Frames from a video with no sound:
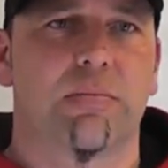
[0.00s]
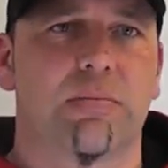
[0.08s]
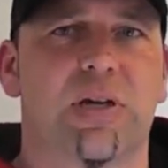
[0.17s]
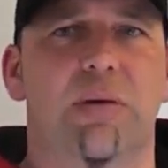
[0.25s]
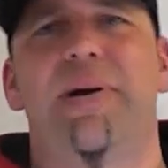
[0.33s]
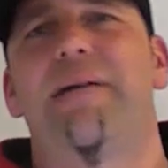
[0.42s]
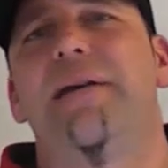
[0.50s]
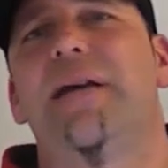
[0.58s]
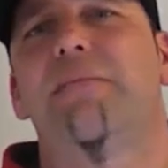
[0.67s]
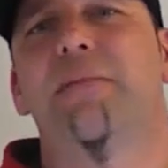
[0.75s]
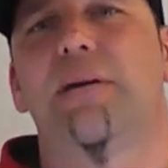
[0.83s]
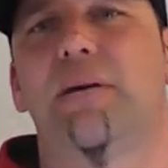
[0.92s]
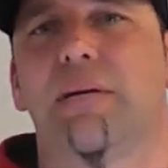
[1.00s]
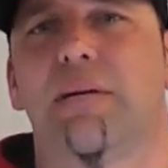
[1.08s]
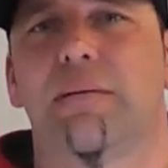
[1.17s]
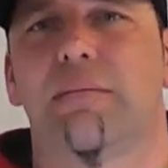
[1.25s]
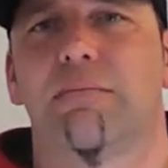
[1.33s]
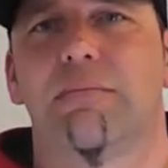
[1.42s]
So Barry, give me
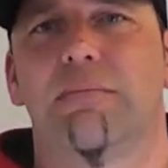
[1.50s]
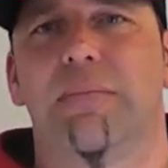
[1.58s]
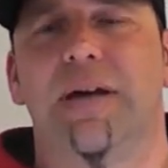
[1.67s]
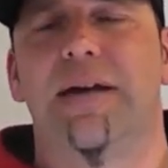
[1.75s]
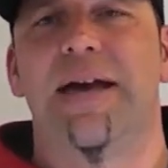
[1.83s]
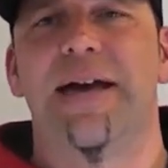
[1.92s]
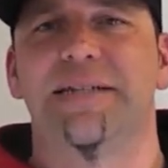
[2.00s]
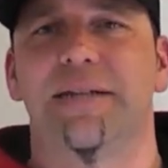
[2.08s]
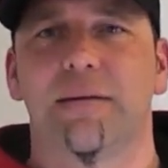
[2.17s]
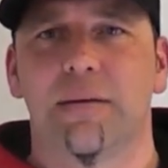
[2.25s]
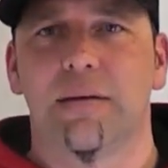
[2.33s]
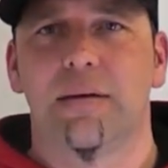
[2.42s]
a heading.